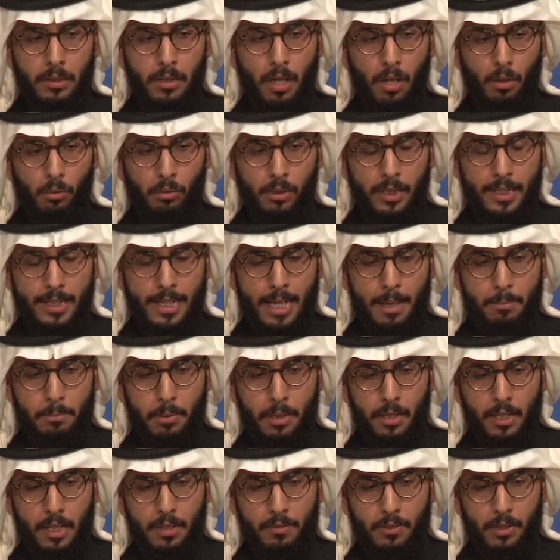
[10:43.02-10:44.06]
Not only that,
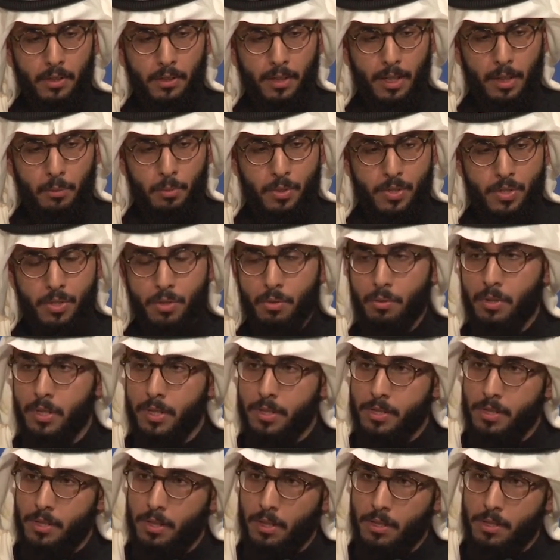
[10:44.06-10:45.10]
but even like with
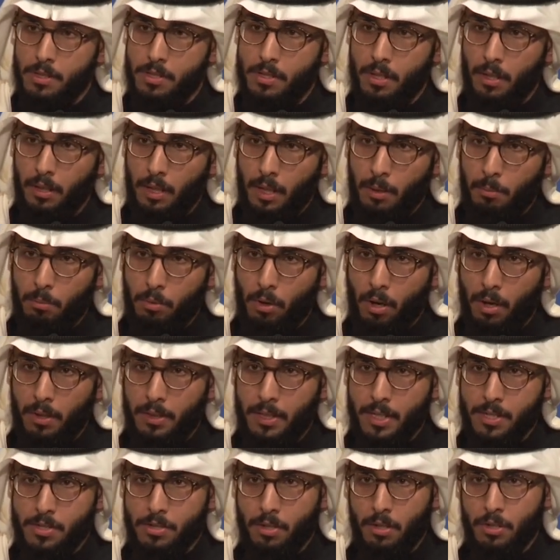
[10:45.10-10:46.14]
students that study
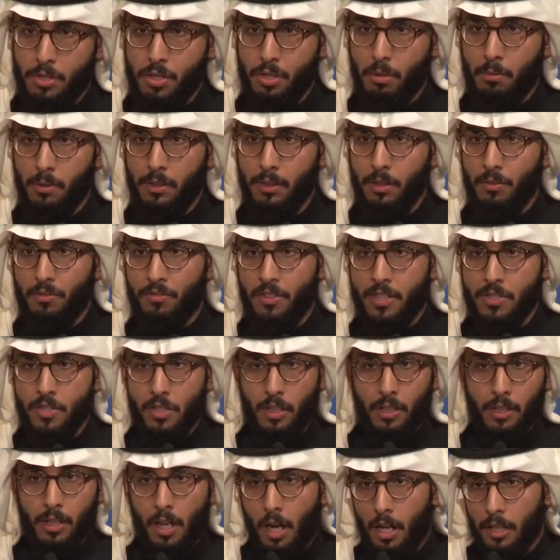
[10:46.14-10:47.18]
abroad, they start showing their friends
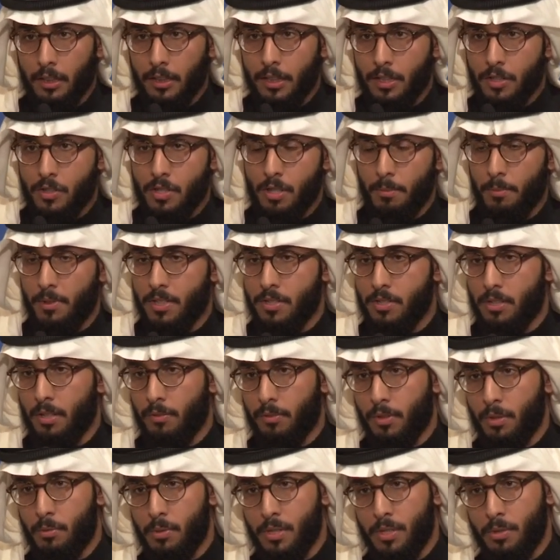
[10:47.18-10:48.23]
in college some of the
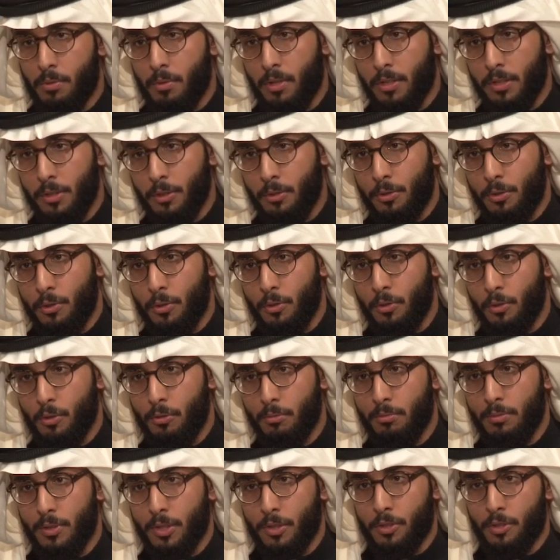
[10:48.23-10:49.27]
stuff that we do on
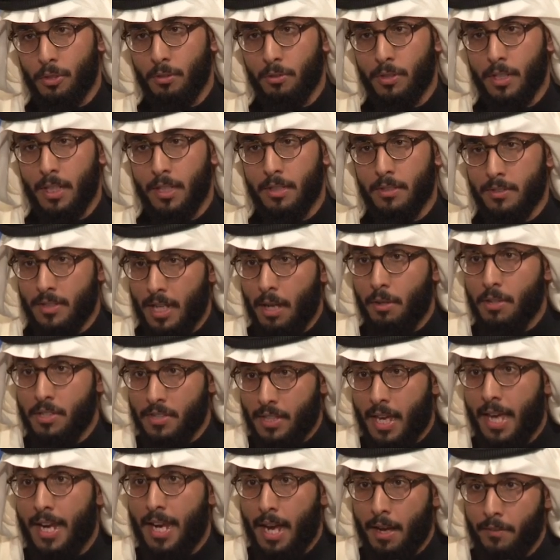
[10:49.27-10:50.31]
YouTube to show that
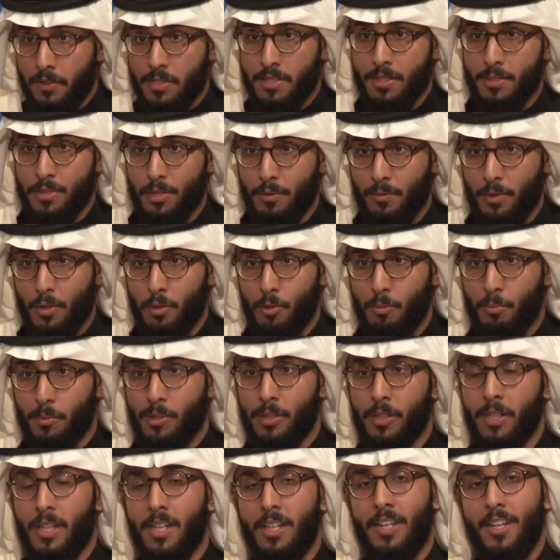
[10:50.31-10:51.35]
Saudis can have a sense of
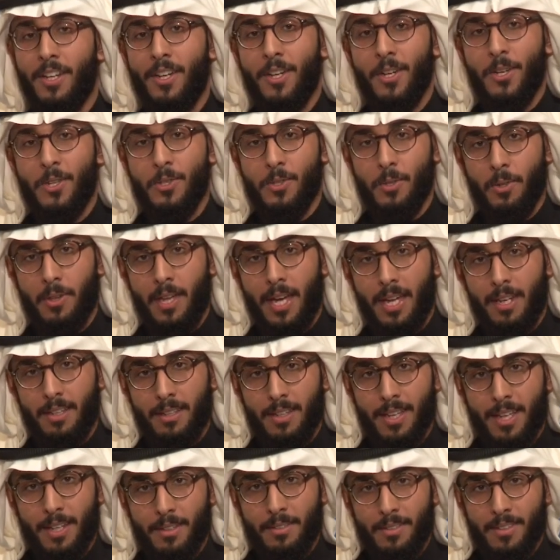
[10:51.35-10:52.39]
humor. So
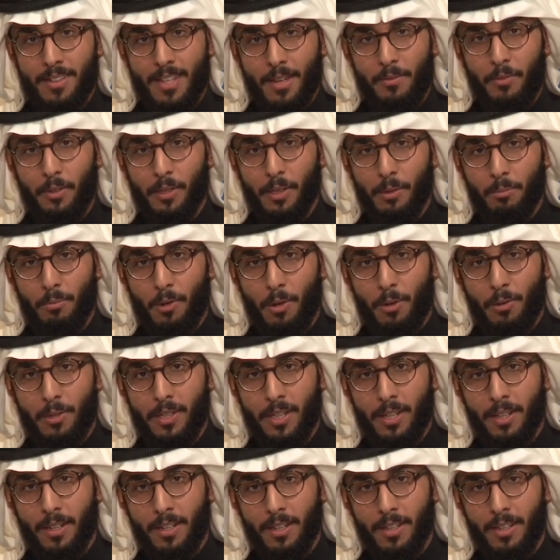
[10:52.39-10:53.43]
that definitely
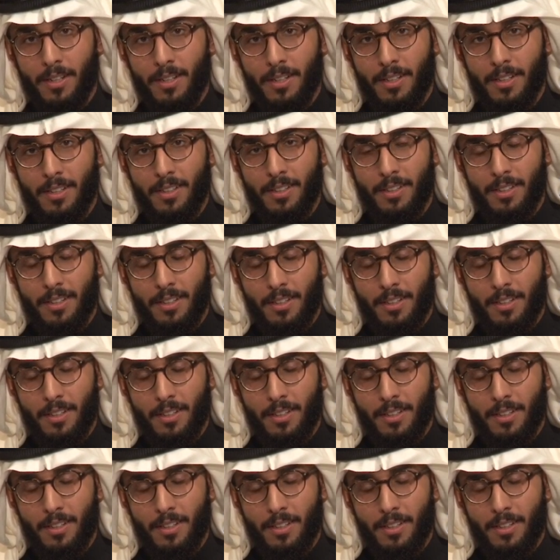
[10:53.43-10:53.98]
broke a